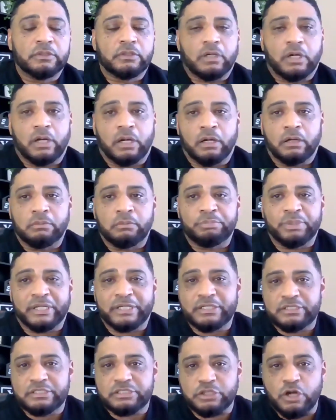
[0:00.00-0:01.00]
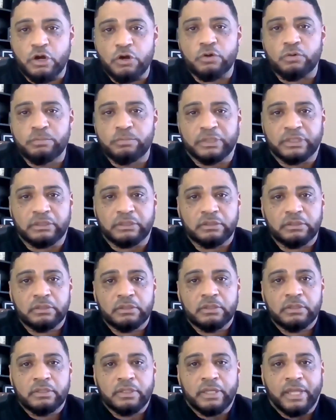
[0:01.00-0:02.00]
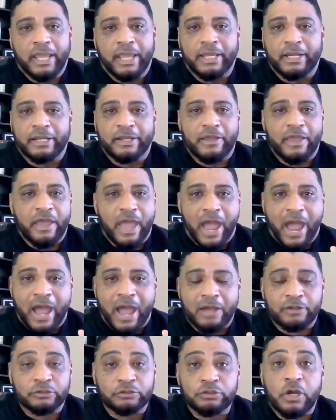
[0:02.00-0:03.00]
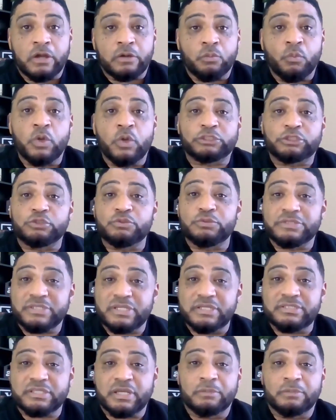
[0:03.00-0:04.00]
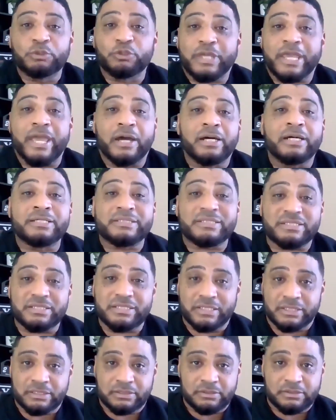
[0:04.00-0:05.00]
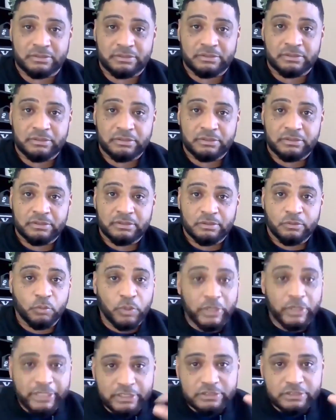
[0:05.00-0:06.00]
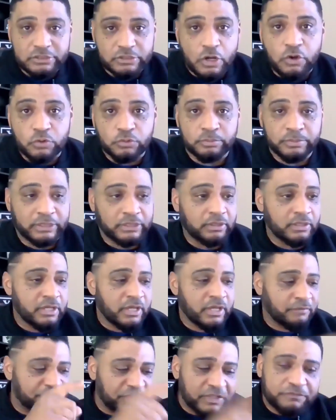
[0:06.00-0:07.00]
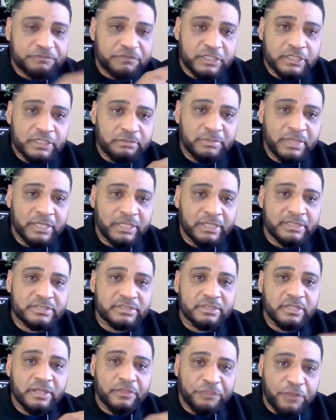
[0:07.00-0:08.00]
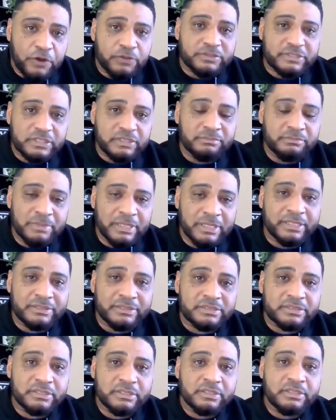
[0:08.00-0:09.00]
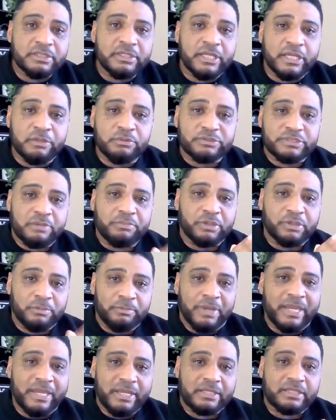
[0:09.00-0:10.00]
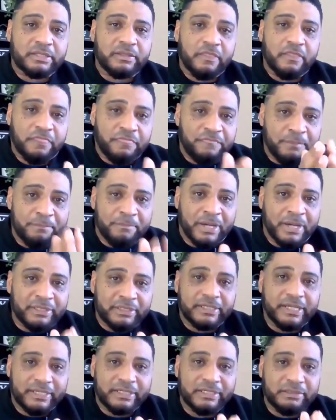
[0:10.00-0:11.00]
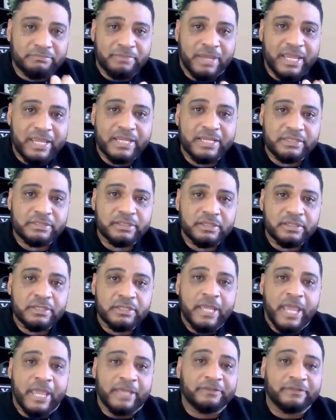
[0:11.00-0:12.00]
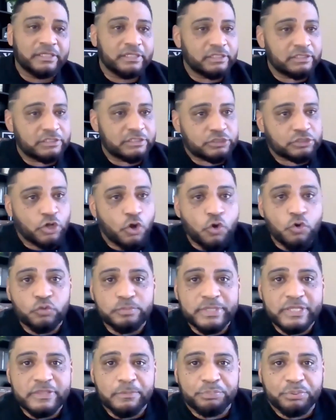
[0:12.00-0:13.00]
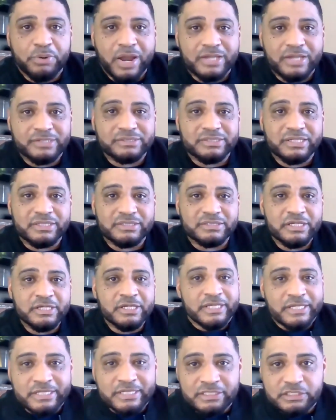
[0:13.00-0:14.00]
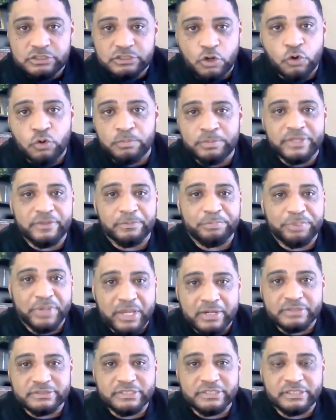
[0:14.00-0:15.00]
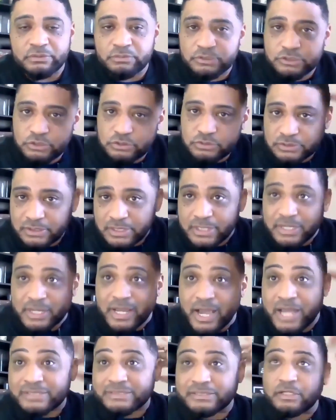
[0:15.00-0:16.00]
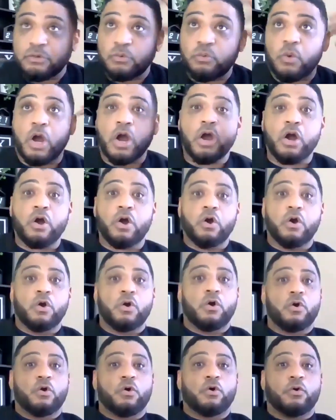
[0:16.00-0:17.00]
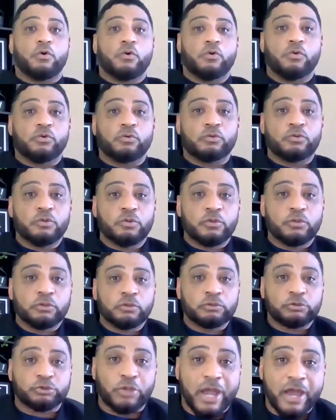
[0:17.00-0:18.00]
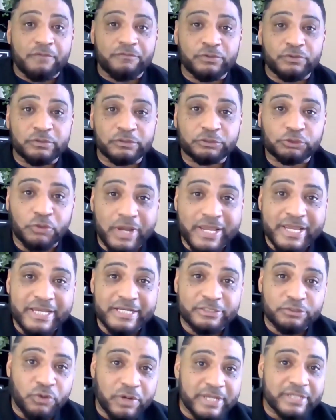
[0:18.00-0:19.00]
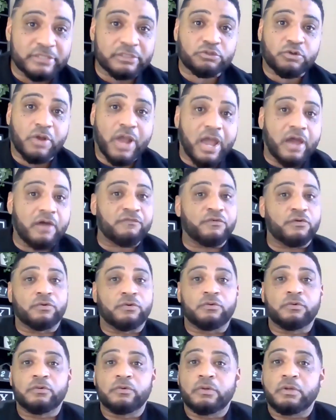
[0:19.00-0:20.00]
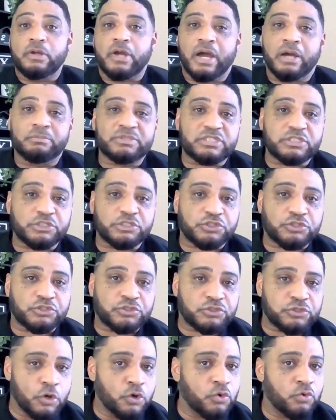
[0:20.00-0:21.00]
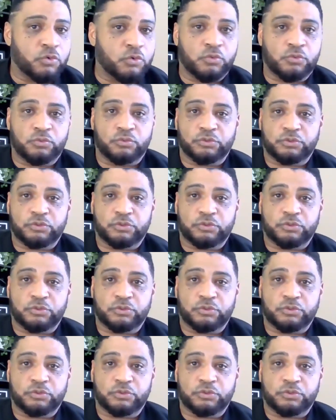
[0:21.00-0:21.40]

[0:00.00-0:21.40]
but he showed me. And y'all, once you see something, you can't unsee it. When he showed me 15 minutes, 13 minutes, he was able to make the money that he made. And then he showed me the process. He showed me the pairs that he was using. I said, whoa, travel to trade, trade to travel. I'm sold.